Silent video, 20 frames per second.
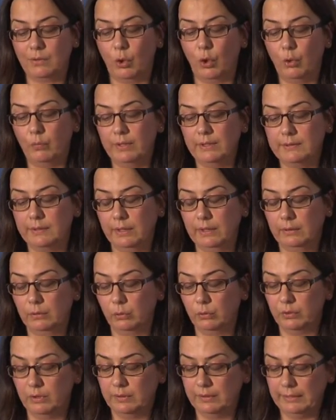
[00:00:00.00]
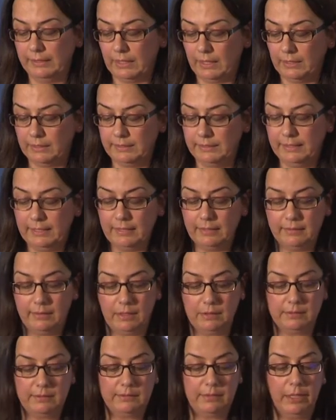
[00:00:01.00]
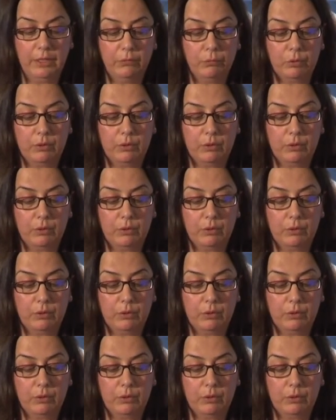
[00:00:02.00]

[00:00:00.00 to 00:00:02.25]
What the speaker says: always included the idea that state